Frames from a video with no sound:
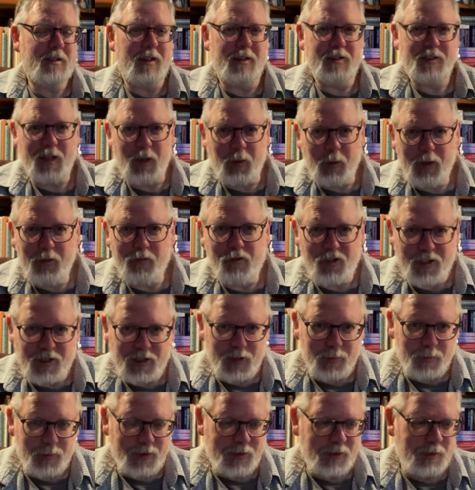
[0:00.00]
That's how every
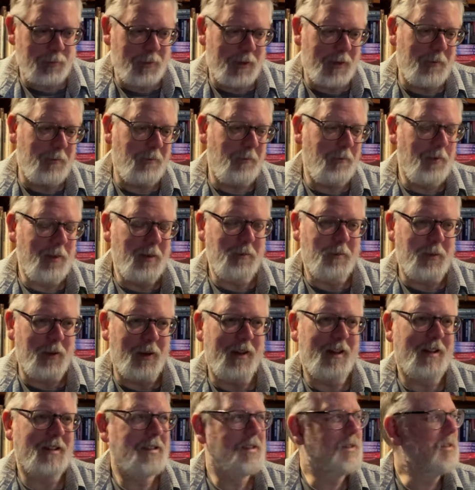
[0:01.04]
summer's spent. But
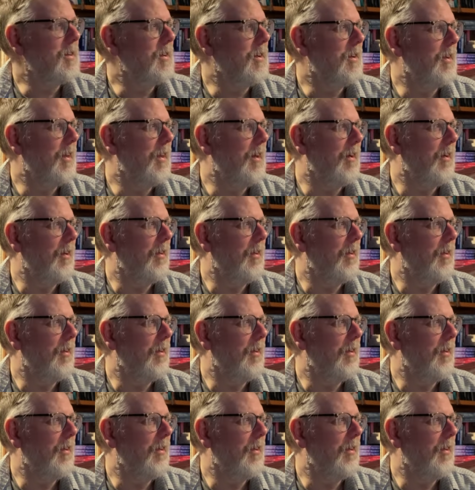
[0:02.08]
last year,